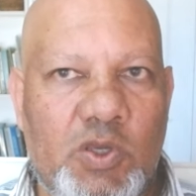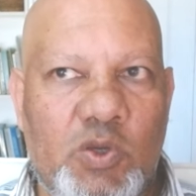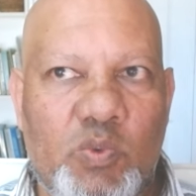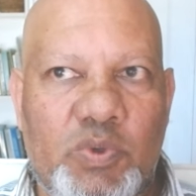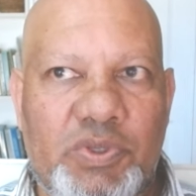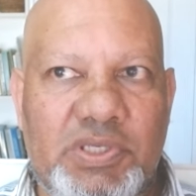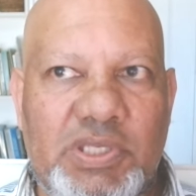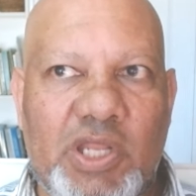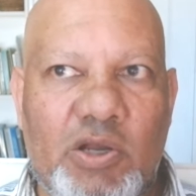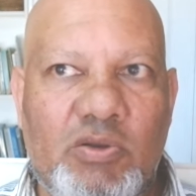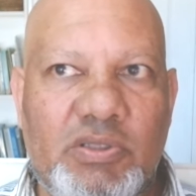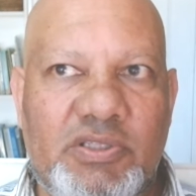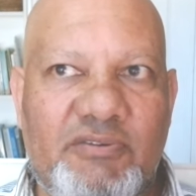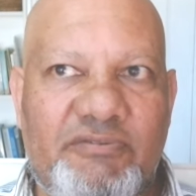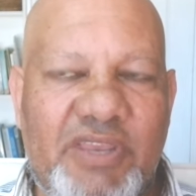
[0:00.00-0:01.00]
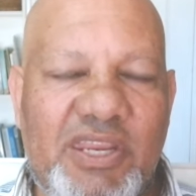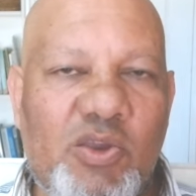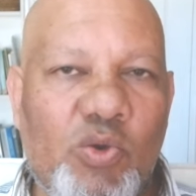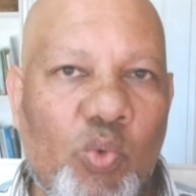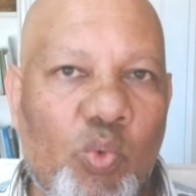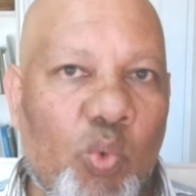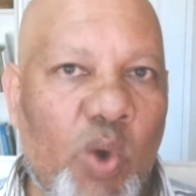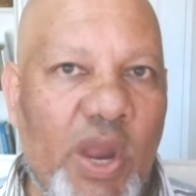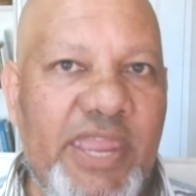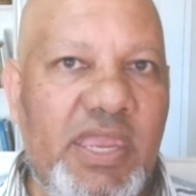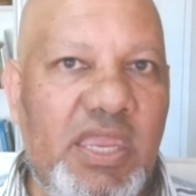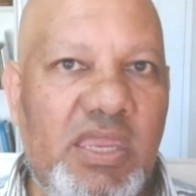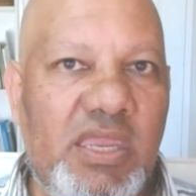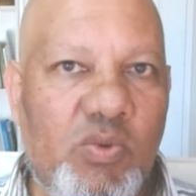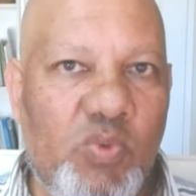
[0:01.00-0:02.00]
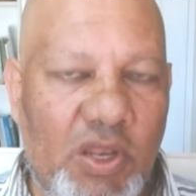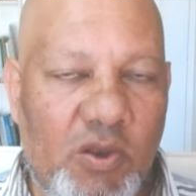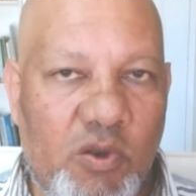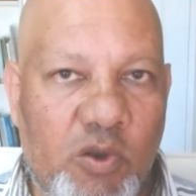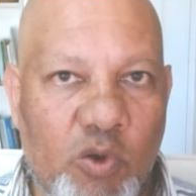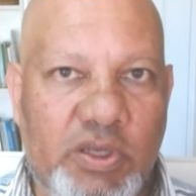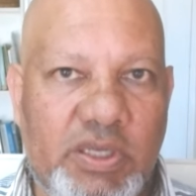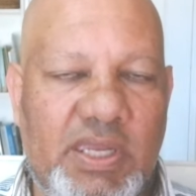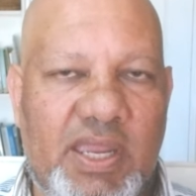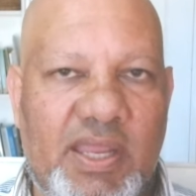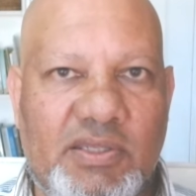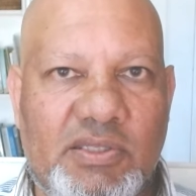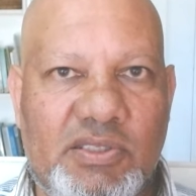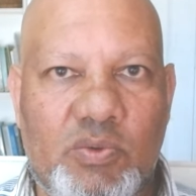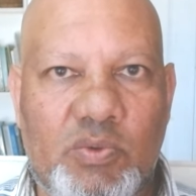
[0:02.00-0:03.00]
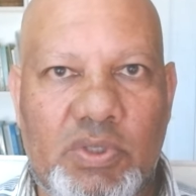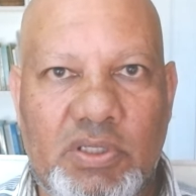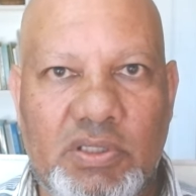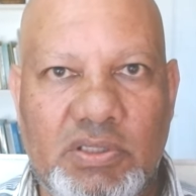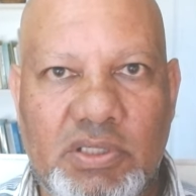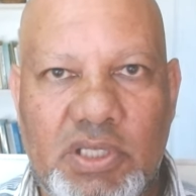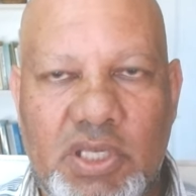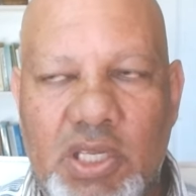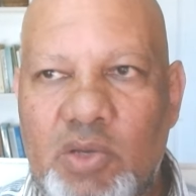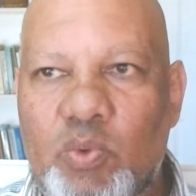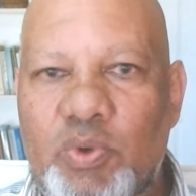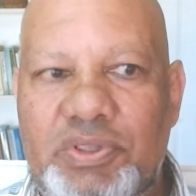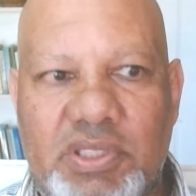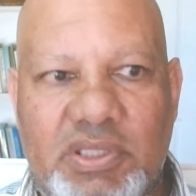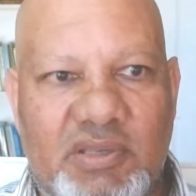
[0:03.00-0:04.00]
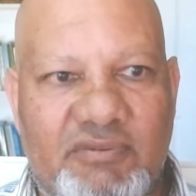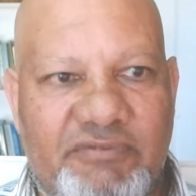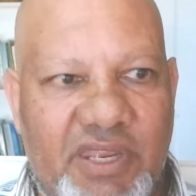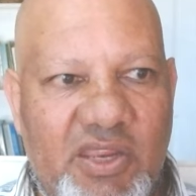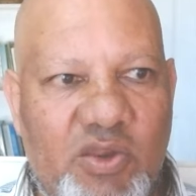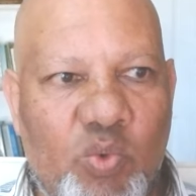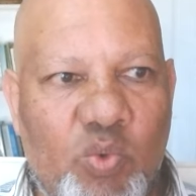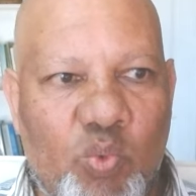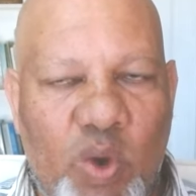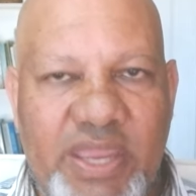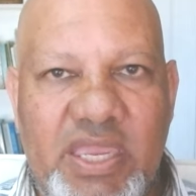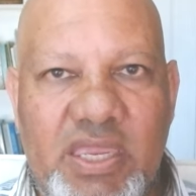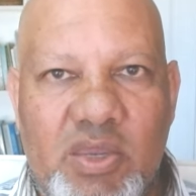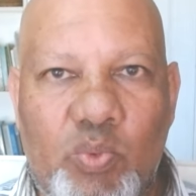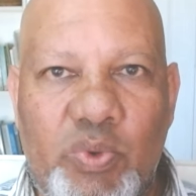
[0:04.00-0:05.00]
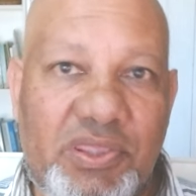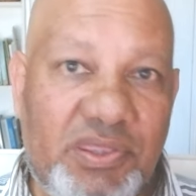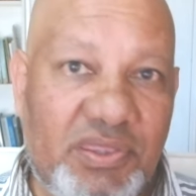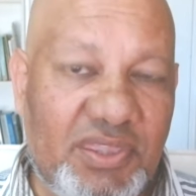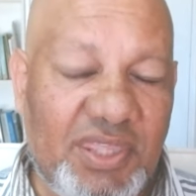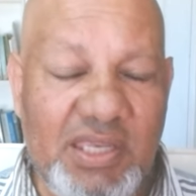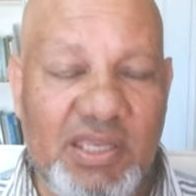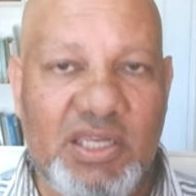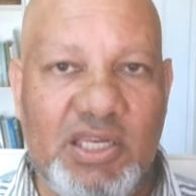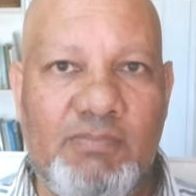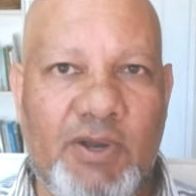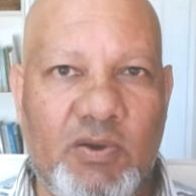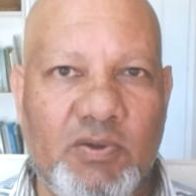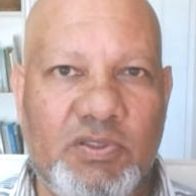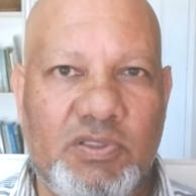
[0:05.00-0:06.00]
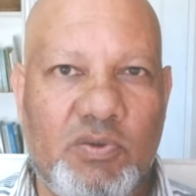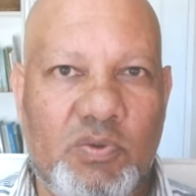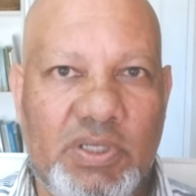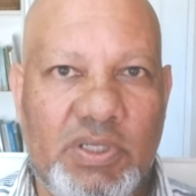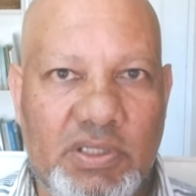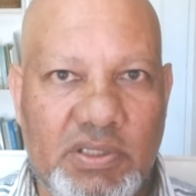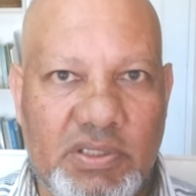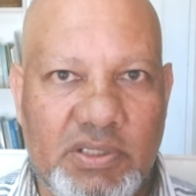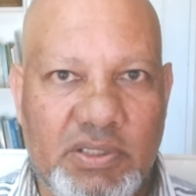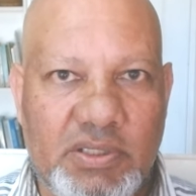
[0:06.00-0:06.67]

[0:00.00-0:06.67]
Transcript: within our the very way we look at the world, within the very way we think about the world,